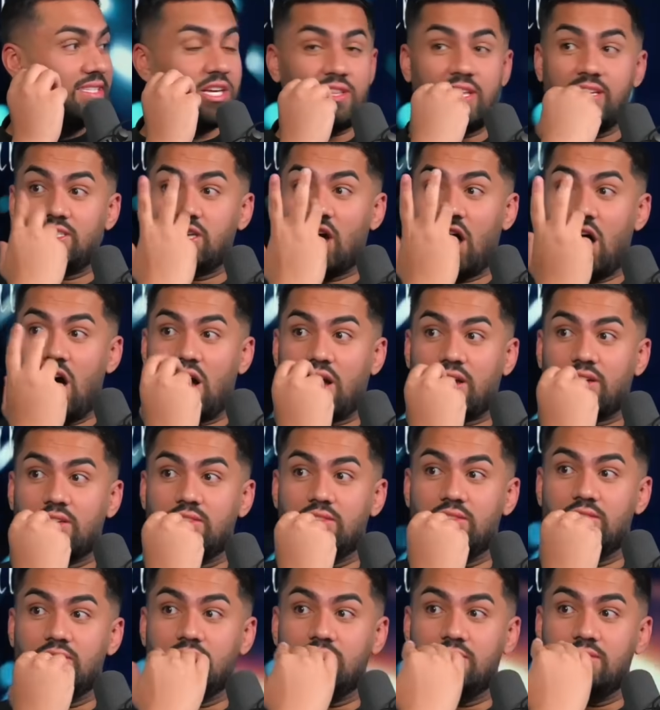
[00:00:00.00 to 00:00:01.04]
That's how they talk. Yeah,
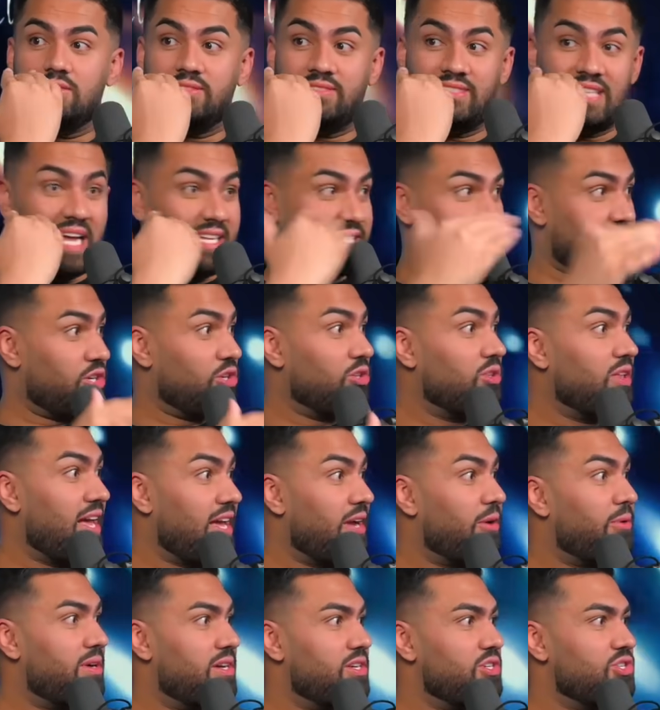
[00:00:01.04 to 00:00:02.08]
yeah. That's their
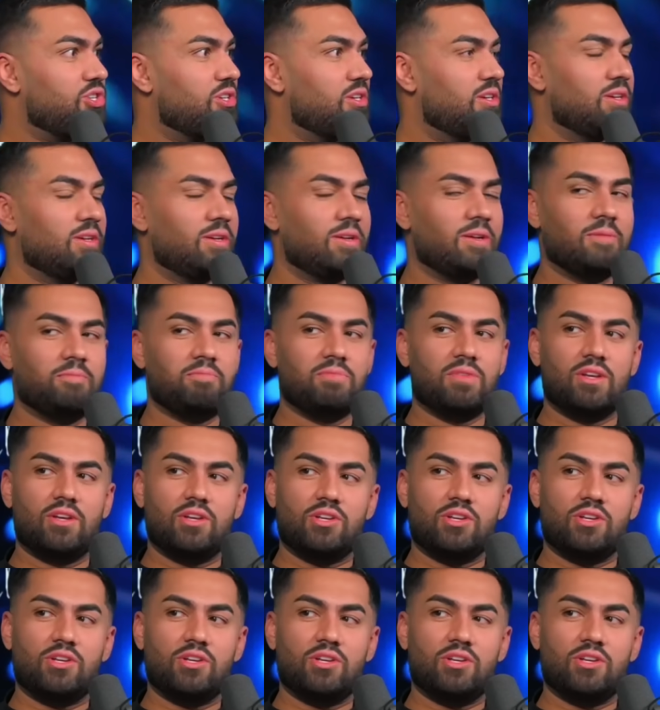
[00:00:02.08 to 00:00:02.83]
language. Mm-hmm. Yeah.